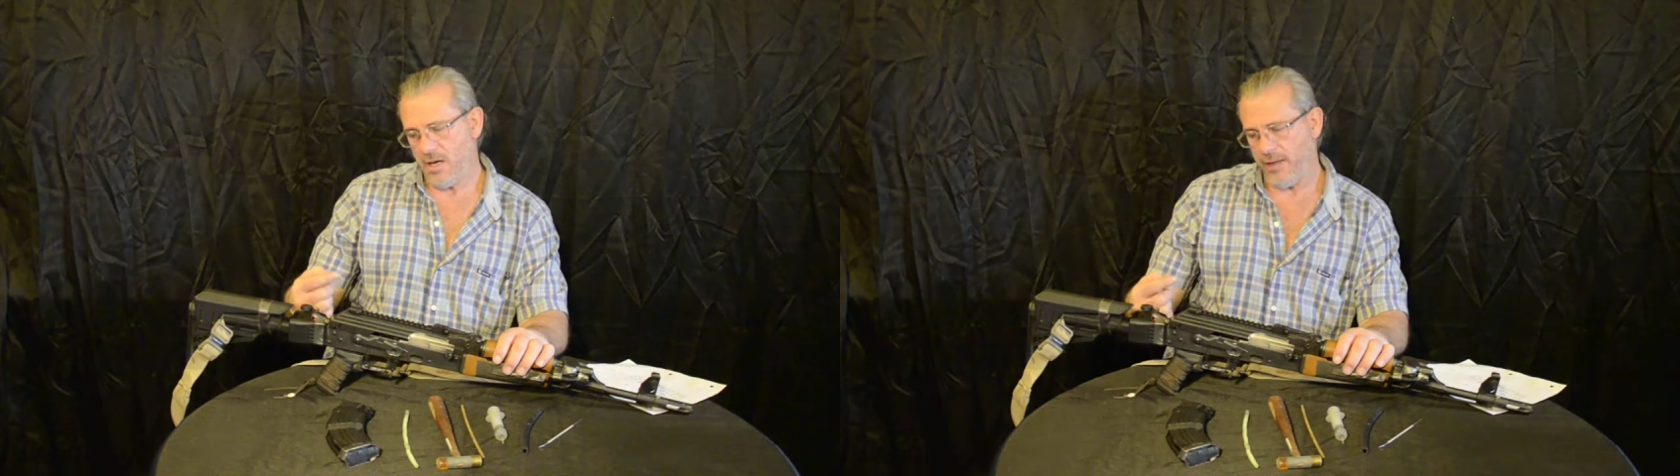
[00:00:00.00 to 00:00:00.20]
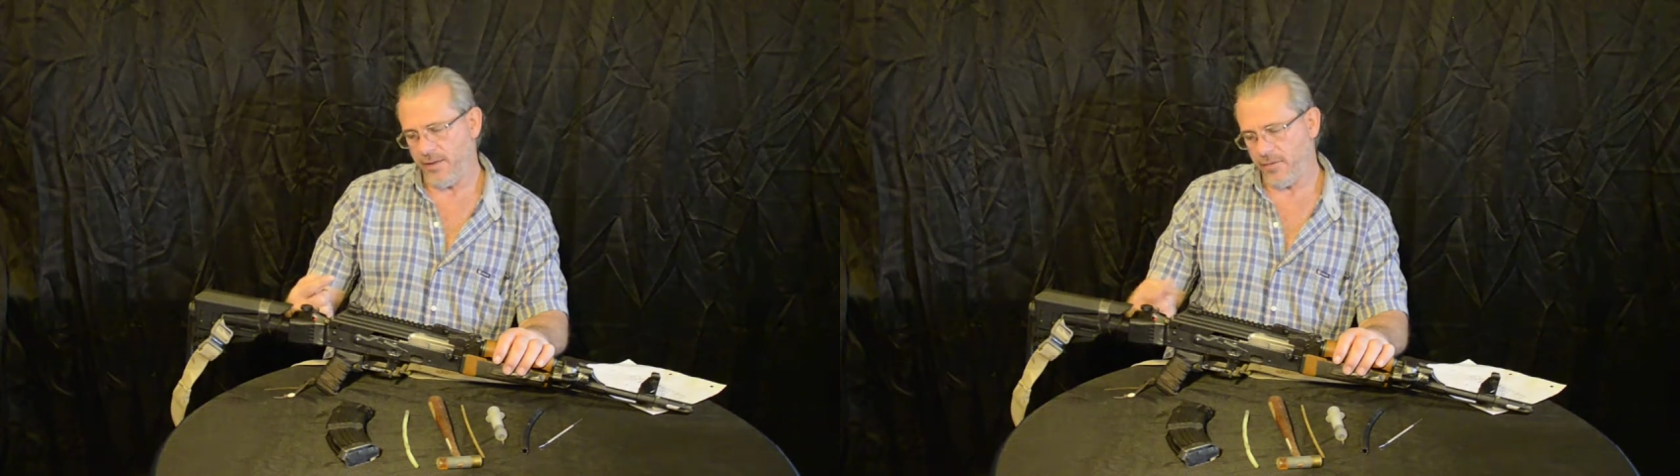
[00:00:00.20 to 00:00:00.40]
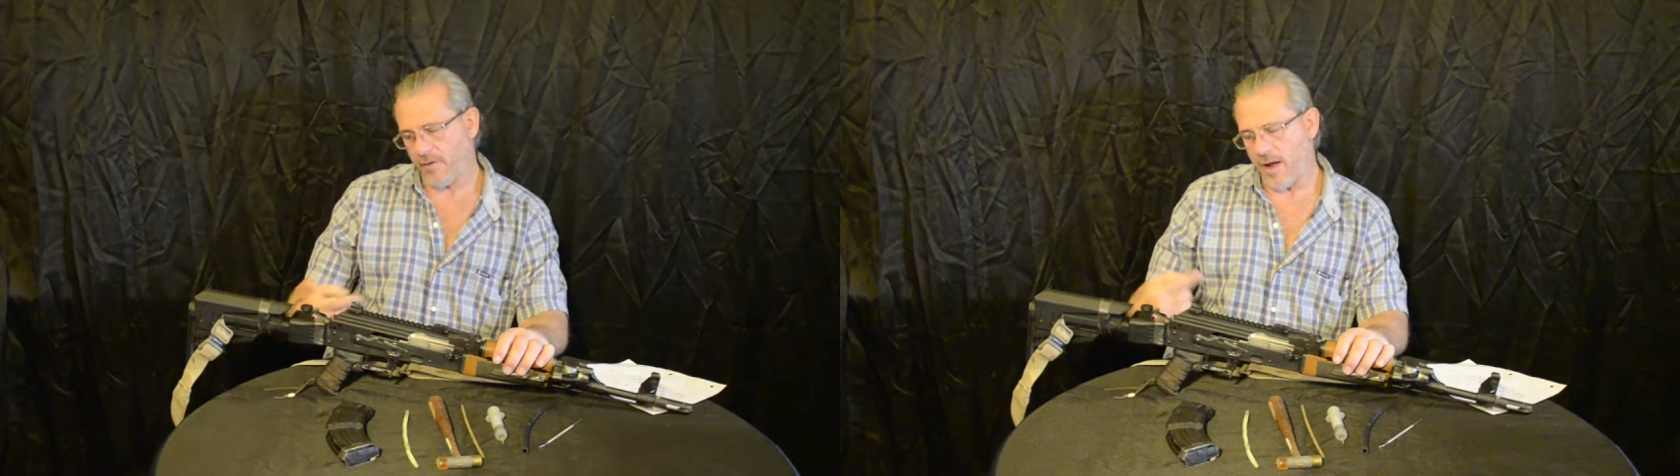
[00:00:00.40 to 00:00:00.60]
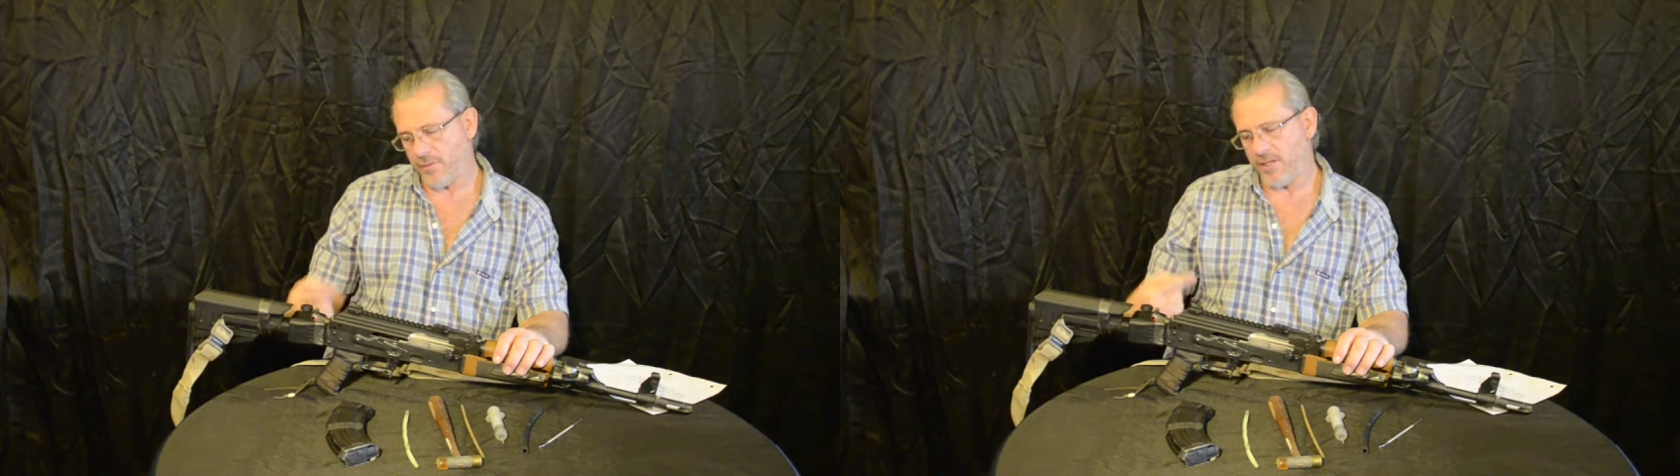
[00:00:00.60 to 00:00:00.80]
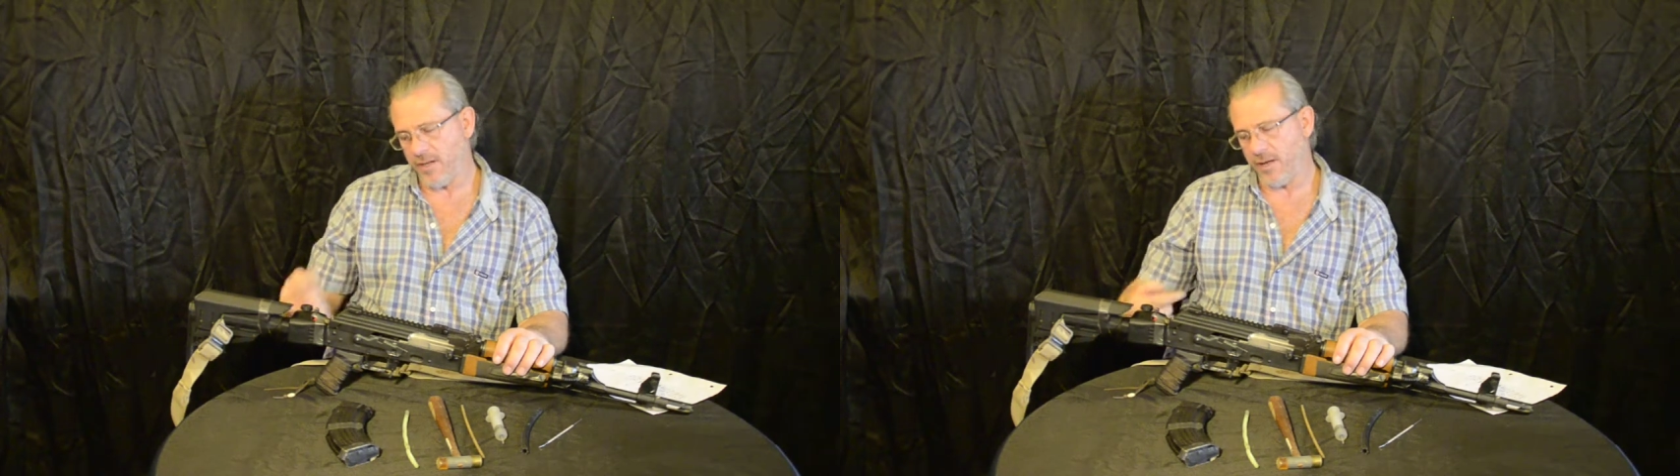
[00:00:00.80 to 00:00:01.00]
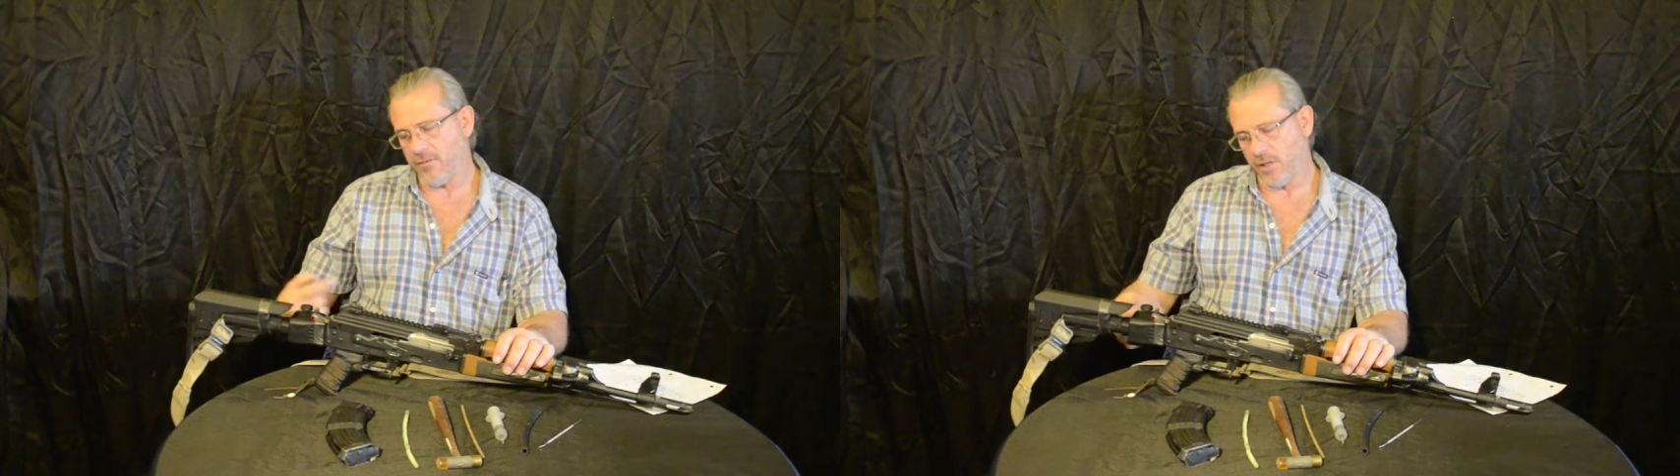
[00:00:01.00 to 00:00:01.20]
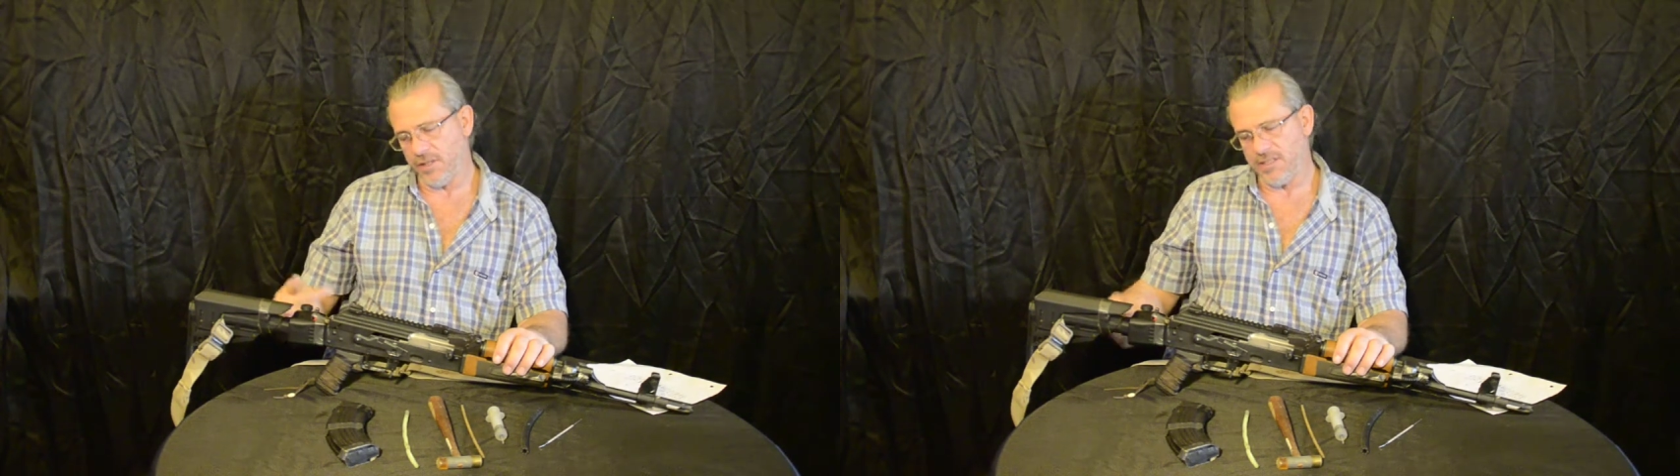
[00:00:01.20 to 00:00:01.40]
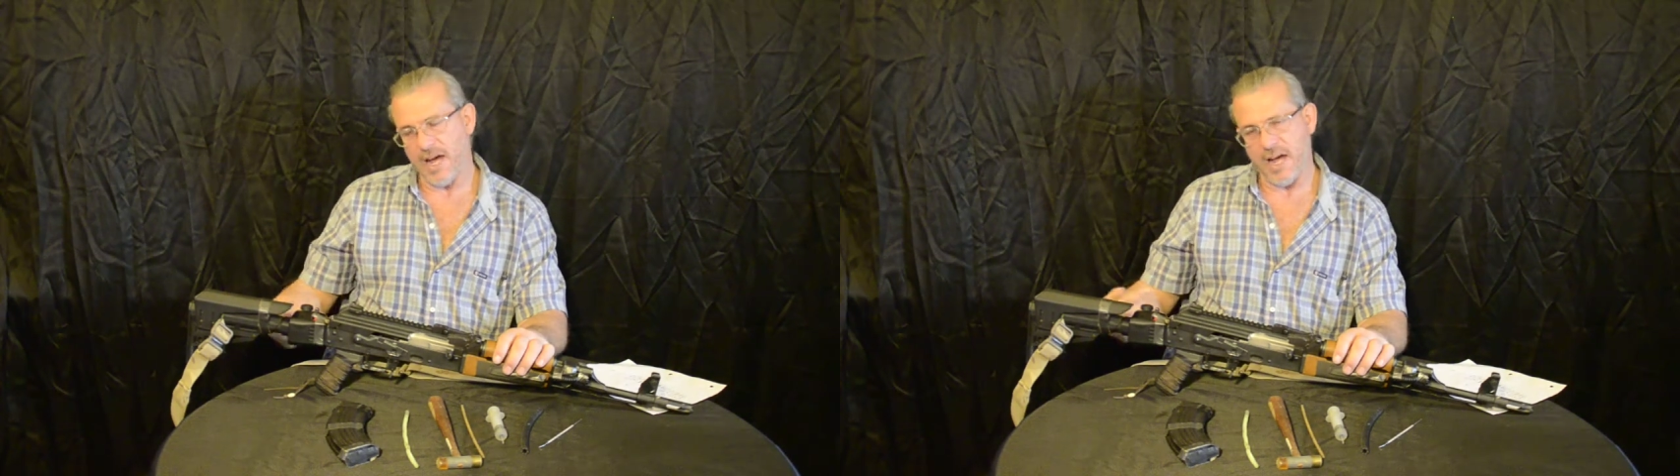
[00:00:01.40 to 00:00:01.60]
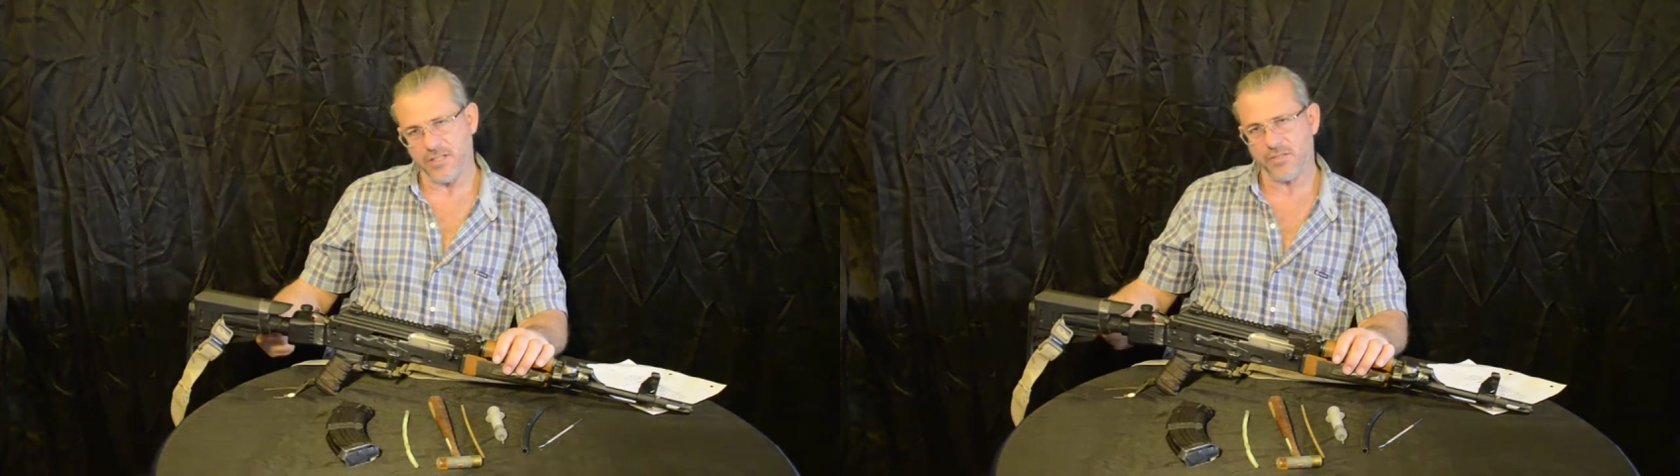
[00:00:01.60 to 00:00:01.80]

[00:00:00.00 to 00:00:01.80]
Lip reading: and then wrapped it in a really tight